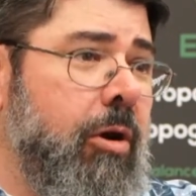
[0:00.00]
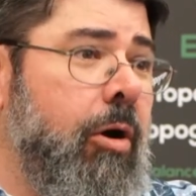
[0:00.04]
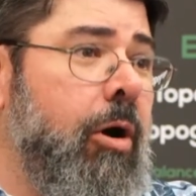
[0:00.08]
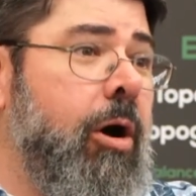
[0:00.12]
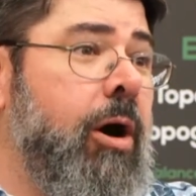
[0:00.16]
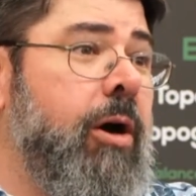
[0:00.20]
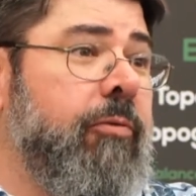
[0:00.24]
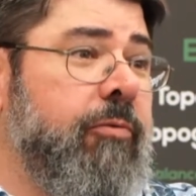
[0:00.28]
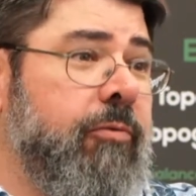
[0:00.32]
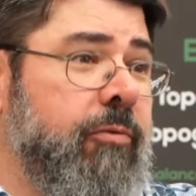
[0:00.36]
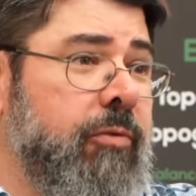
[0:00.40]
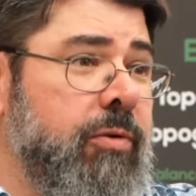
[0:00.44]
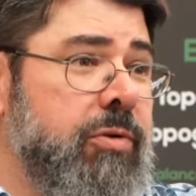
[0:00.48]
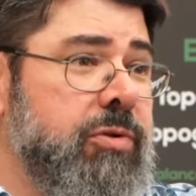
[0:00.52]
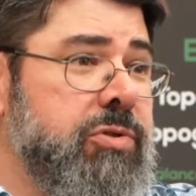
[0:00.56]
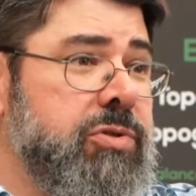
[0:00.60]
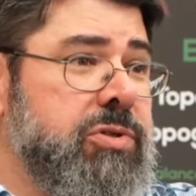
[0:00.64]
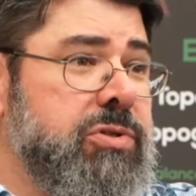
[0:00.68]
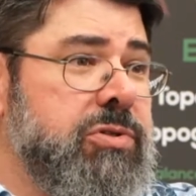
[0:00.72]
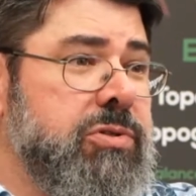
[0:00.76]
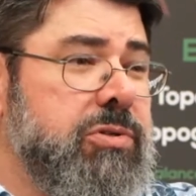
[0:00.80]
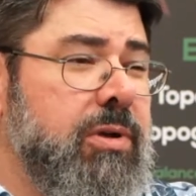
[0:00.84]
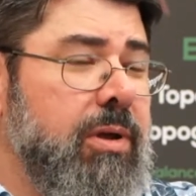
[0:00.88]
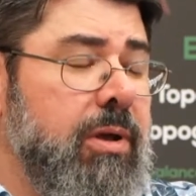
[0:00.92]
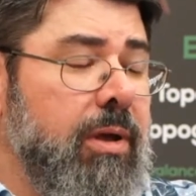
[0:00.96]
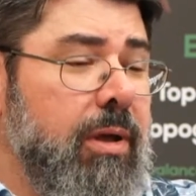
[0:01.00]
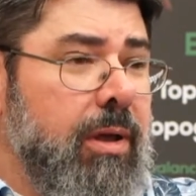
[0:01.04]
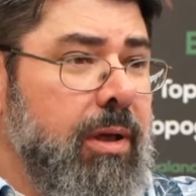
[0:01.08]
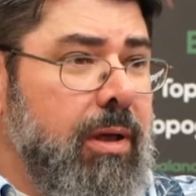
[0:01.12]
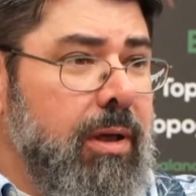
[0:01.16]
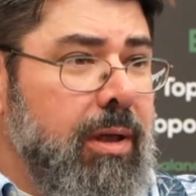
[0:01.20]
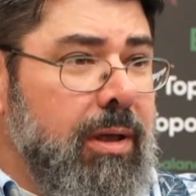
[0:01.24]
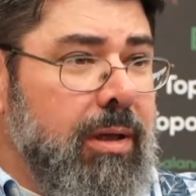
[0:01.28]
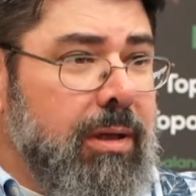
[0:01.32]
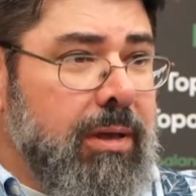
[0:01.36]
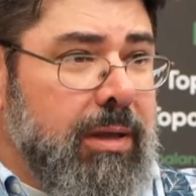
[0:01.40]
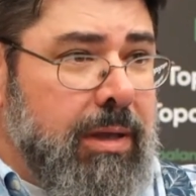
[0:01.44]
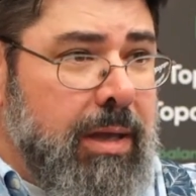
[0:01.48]
office
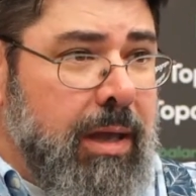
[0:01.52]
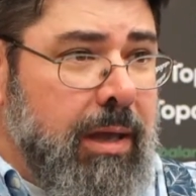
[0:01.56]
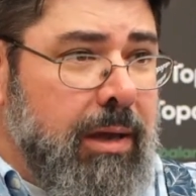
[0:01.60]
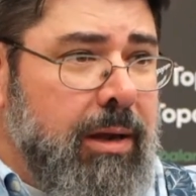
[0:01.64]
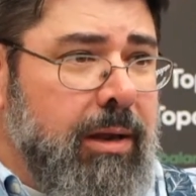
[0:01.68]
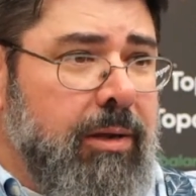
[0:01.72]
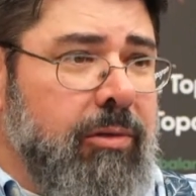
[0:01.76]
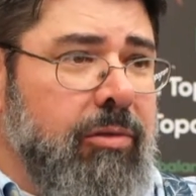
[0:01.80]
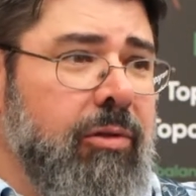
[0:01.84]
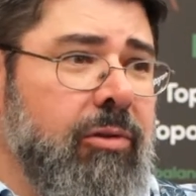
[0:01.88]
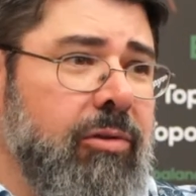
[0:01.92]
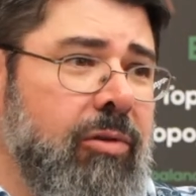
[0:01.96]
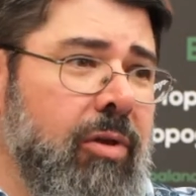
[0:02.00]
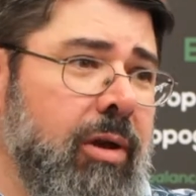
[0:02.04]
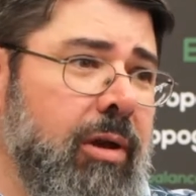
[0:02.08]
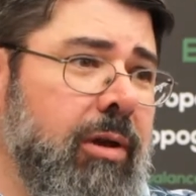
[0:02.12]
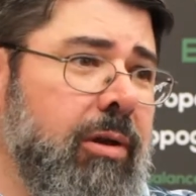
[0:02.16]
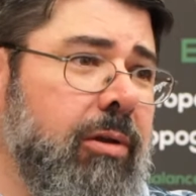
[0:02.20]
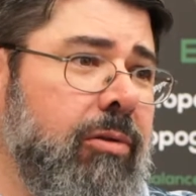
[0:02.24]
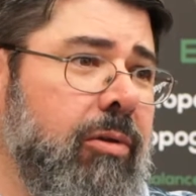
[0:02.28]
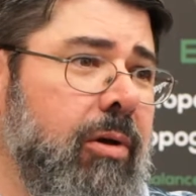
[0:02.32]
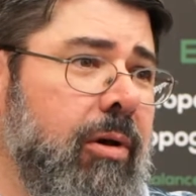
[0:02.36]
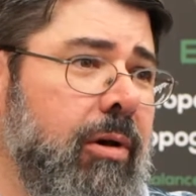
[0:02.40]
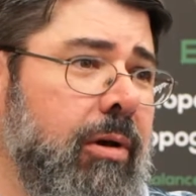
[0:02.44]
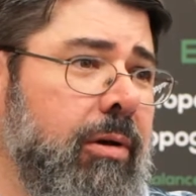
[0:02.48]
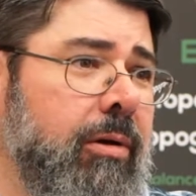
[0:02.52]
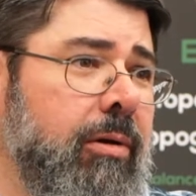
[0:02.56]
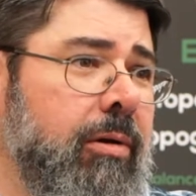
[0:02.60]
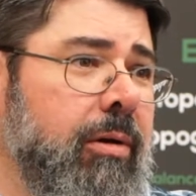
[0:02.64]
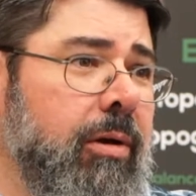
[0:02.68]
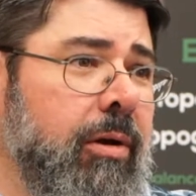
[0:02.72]
getting the data done.